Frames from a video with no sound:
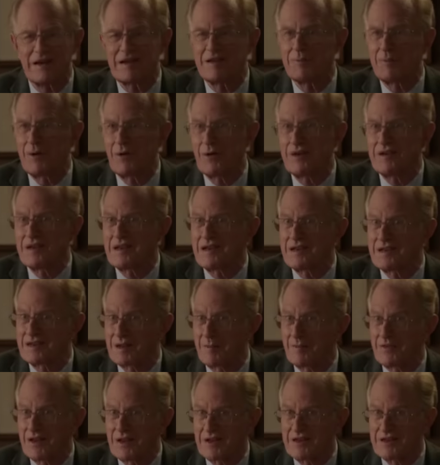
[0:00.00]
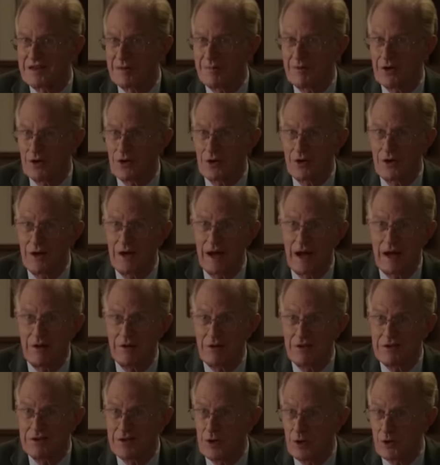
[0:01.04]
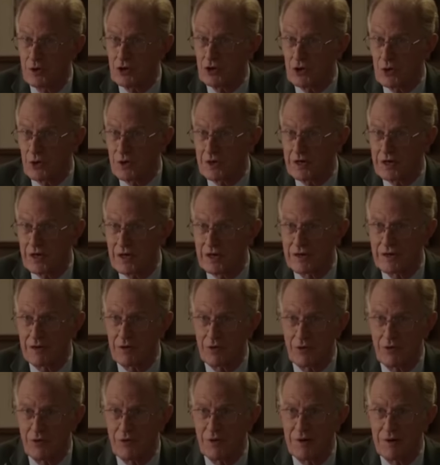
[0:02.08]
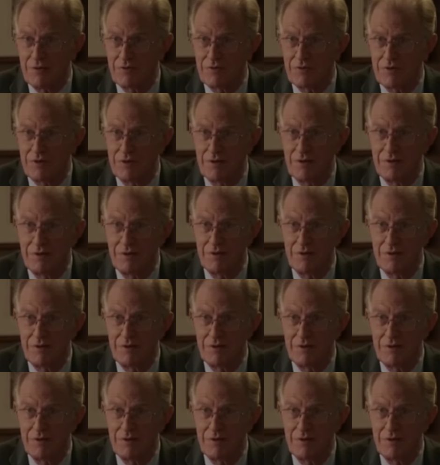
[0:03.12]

experiencing something similar, and there's no shortcut through grief.